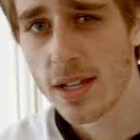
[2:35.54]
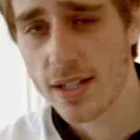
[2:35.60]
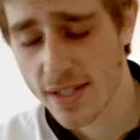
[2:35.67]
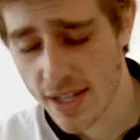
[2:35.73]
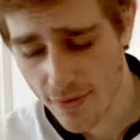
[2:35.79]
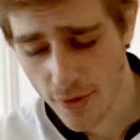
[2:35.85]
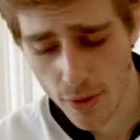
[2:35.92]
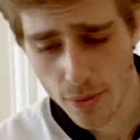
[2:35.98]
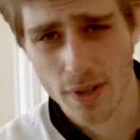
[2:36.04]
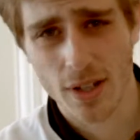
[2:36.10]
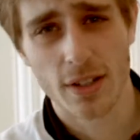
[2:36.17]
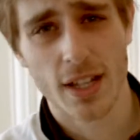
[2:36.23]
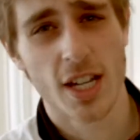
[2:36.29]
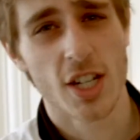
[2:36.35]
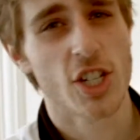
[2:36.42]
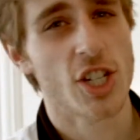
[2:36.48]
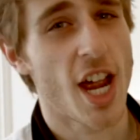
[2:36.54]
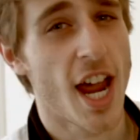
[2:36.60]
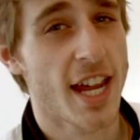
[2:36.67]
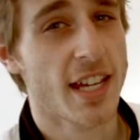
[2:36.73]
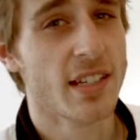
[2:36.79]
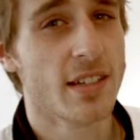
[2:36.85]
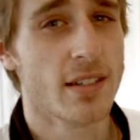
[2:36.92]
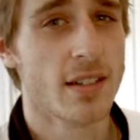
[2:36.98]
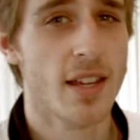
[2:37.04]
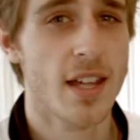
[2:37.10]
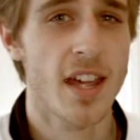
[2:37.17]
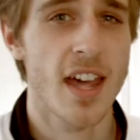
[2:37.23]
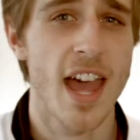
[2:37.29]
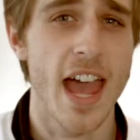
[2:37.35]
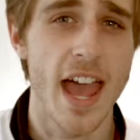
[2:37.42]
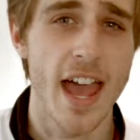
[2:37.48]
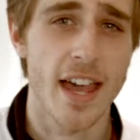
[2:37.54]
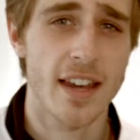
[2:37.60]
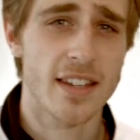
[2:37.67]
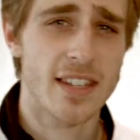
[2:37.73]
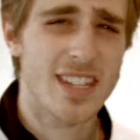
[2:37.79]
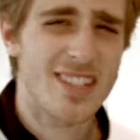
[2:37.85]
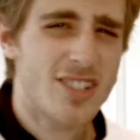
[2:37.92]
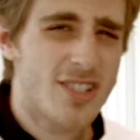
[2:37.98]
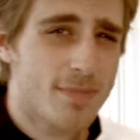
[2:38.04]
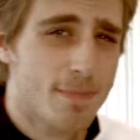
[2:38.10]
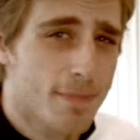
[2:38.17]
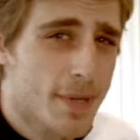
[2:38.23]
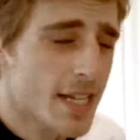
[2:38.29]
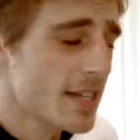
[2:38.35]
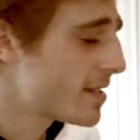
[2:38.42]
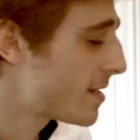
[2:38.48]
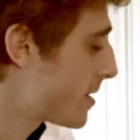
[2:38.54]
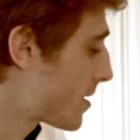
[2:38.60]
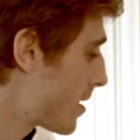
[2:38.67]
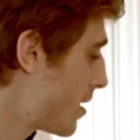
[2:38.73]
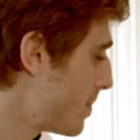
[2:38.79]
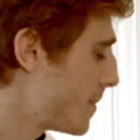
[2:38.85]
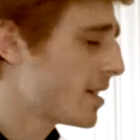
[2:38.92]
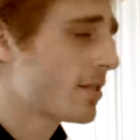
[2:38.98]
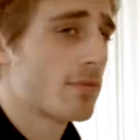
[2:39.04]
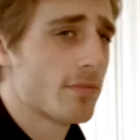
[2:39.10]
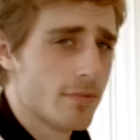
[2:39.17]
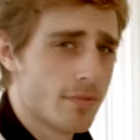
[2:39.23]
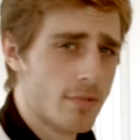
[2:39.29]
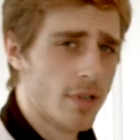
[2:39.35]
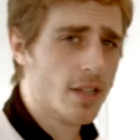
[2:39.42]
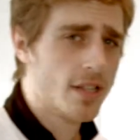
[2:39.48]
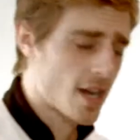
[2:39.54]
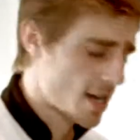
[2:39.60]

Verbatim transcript: is give it a real nice shine and each piece is gonna be really